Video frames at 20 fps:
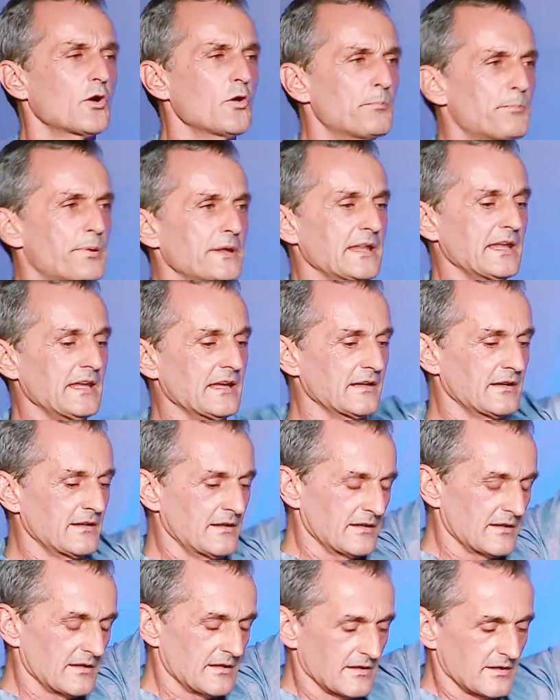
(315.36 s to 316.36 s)
opening,
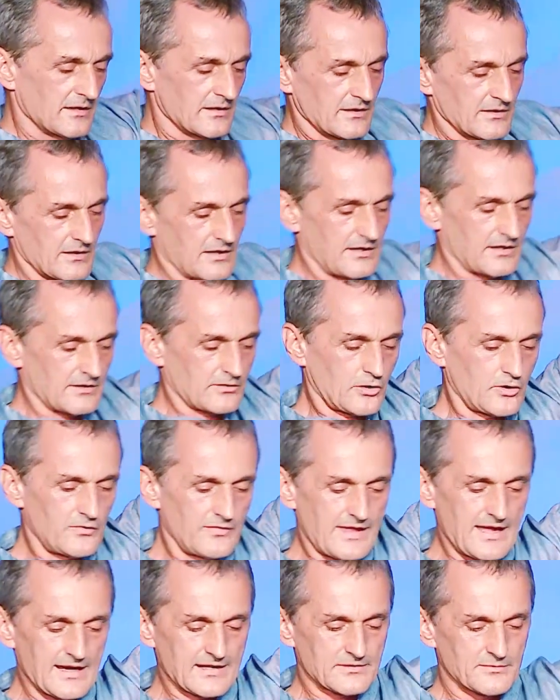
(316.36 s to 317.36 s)

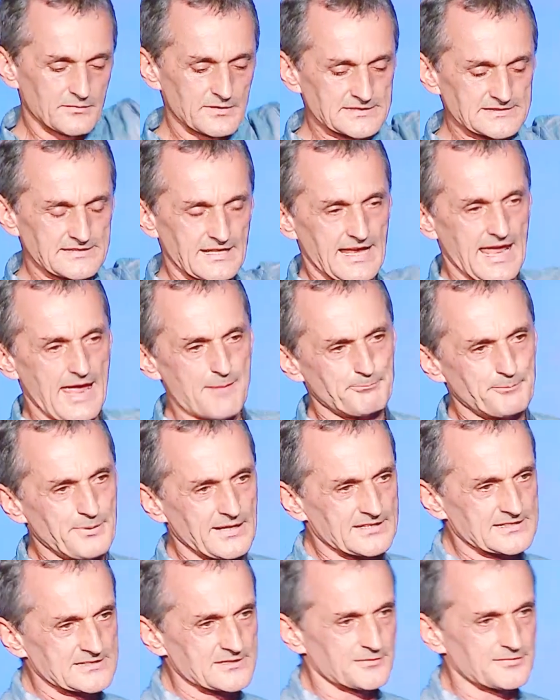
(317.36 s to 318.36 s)
connect with the
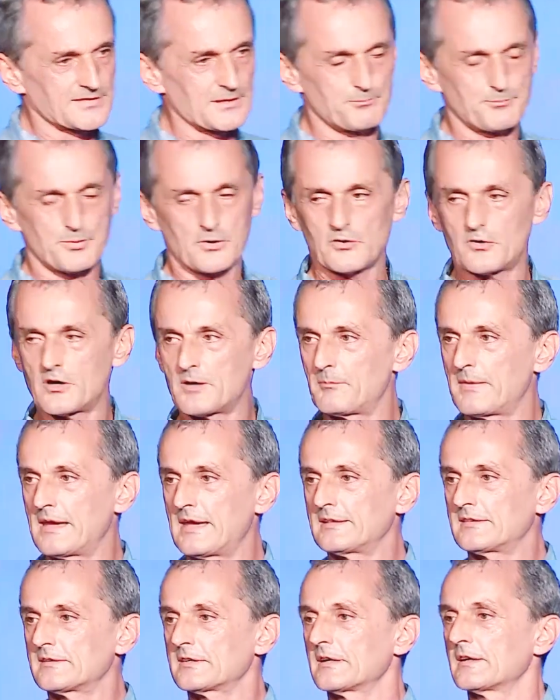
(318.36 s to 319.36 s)
apex of the
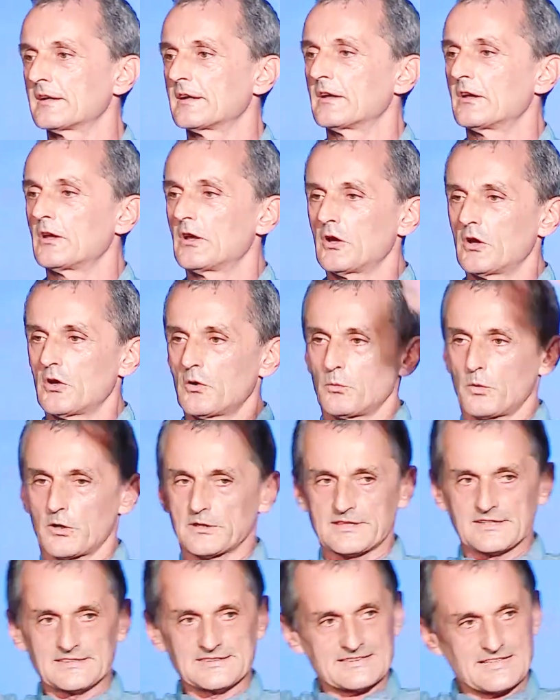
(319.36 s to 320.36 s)
pyramid,
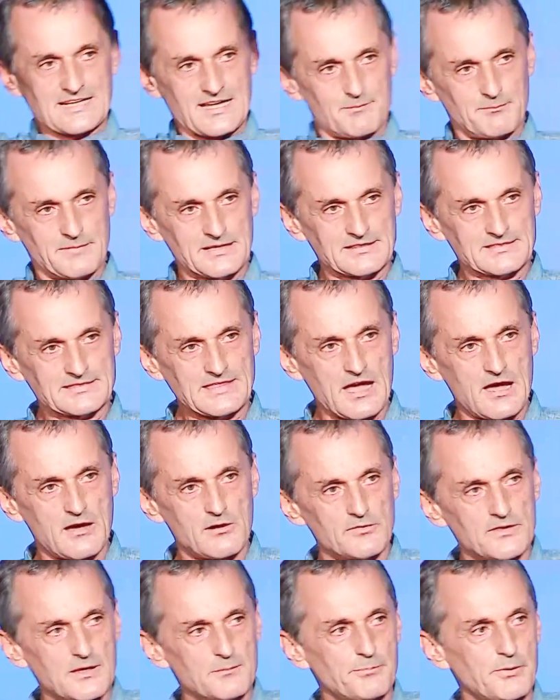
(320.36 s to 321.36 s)
what is coming
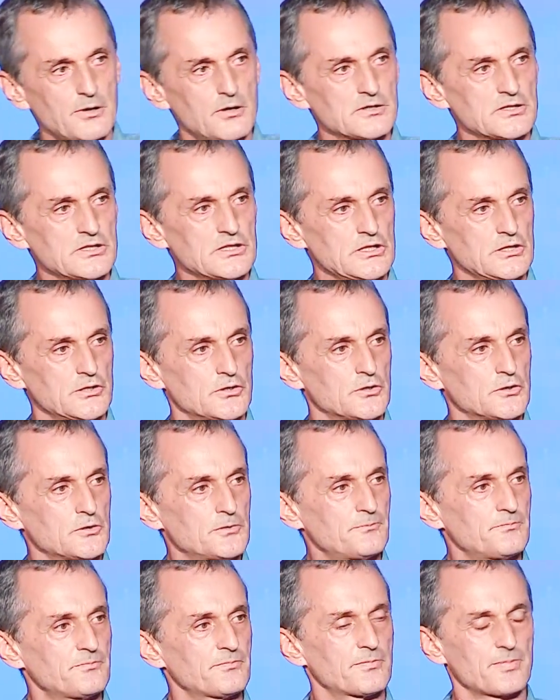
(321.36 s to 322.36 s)
down upon
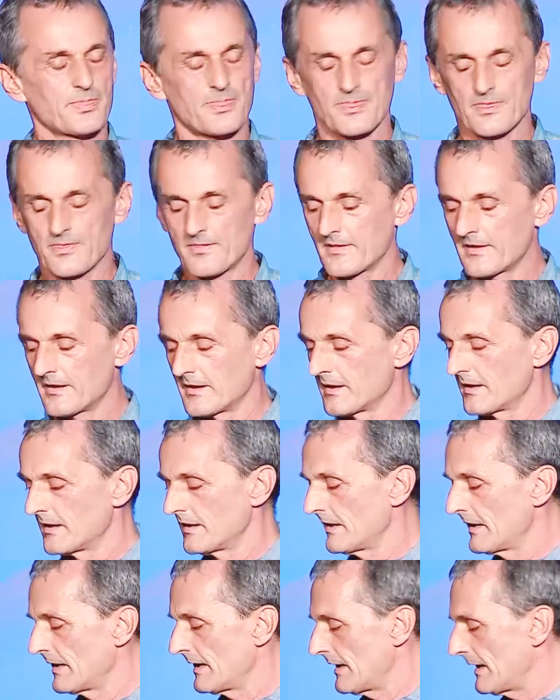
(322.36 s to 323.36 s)
you,
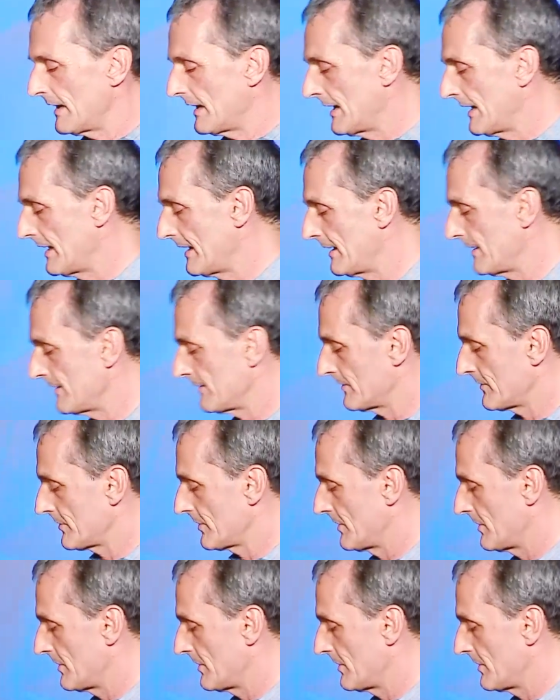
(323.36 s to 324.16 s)
and